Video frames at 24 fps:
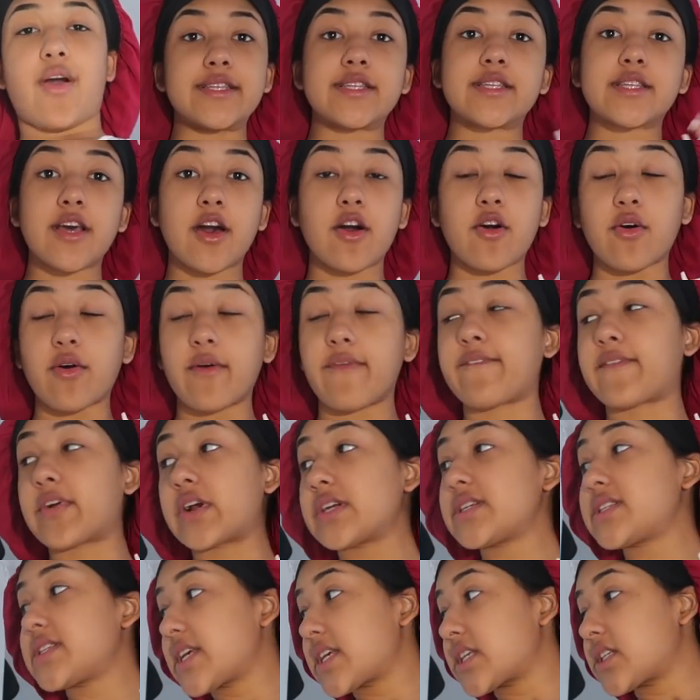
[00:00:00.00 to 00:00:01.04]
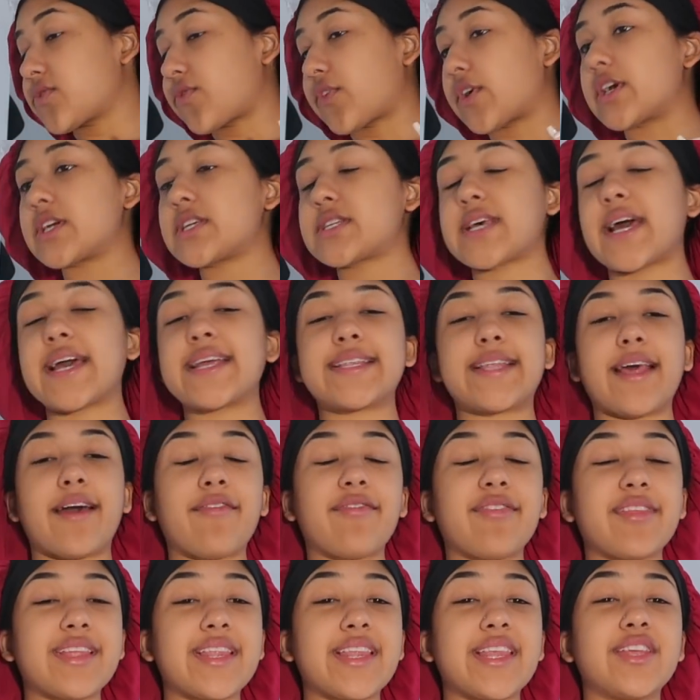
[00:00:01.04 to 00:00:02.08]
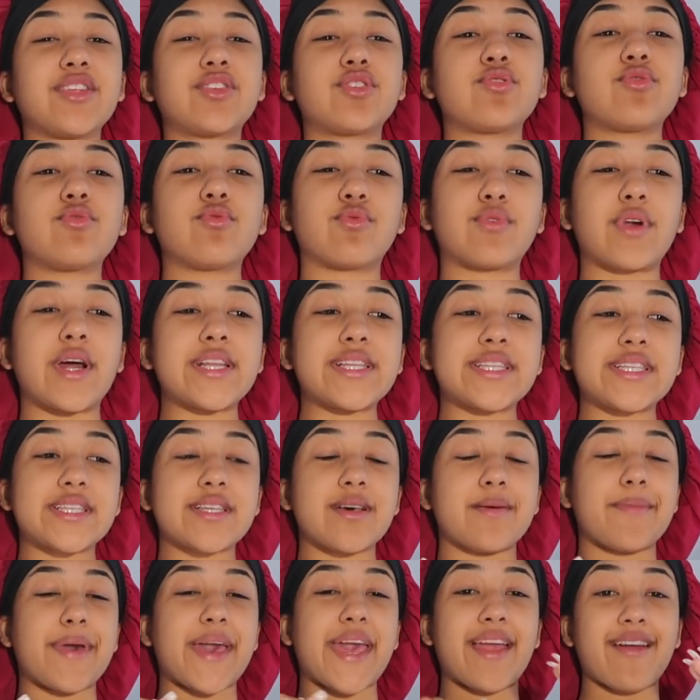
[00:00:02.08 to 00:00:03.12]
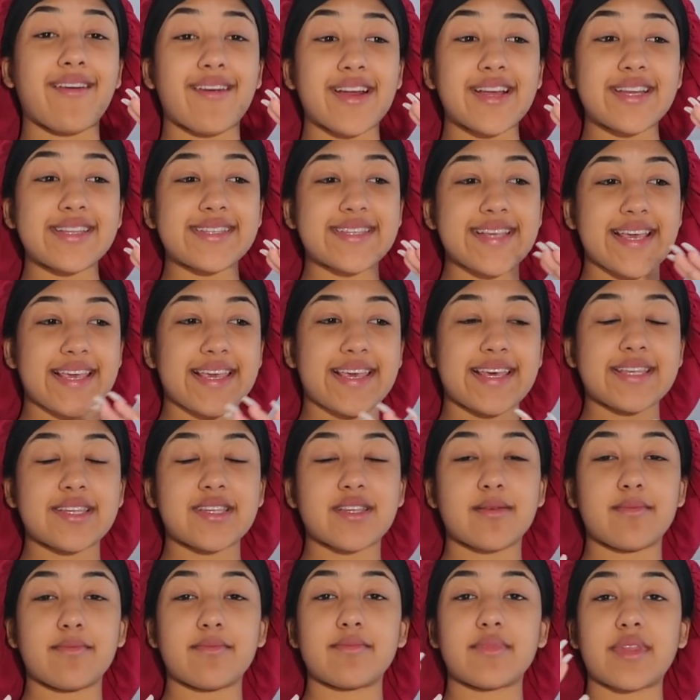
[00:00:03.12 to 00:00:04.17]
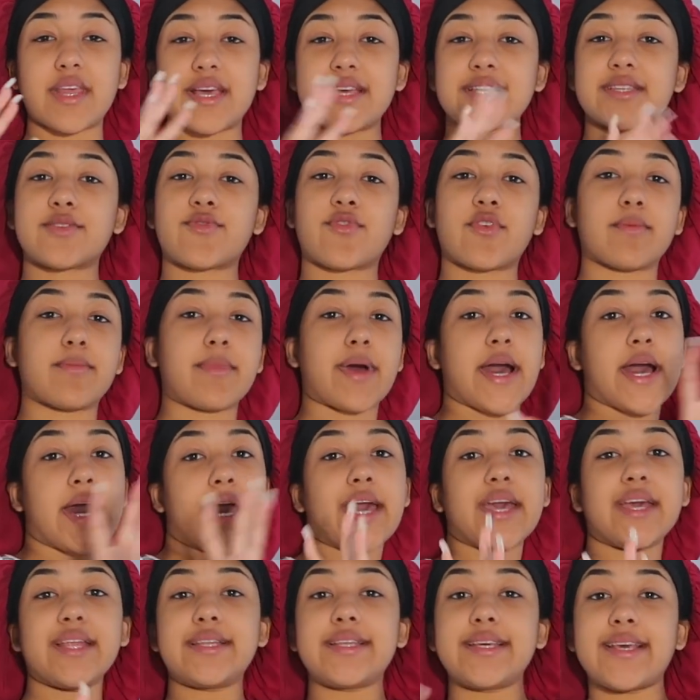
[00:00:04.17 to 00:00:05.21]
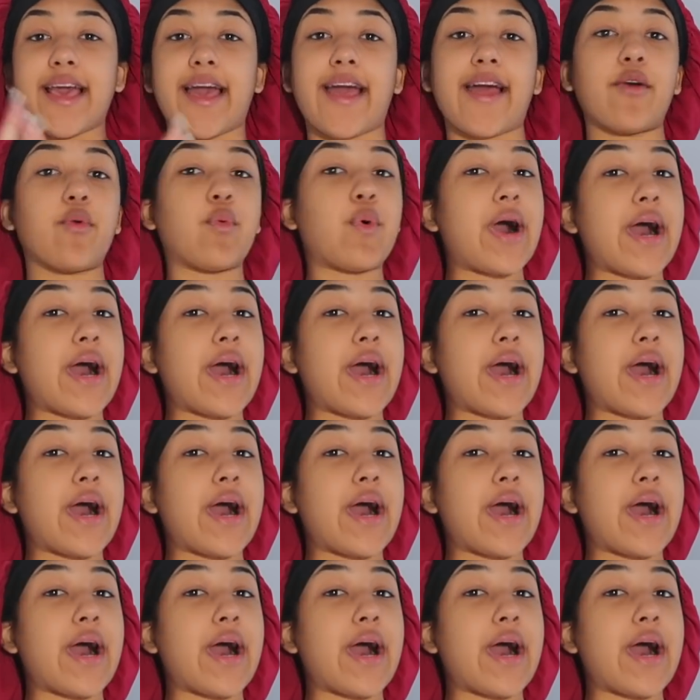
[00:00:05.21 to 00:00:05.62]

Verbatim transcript: So first things first, I definitely need to run some errands and get some things for my DIY.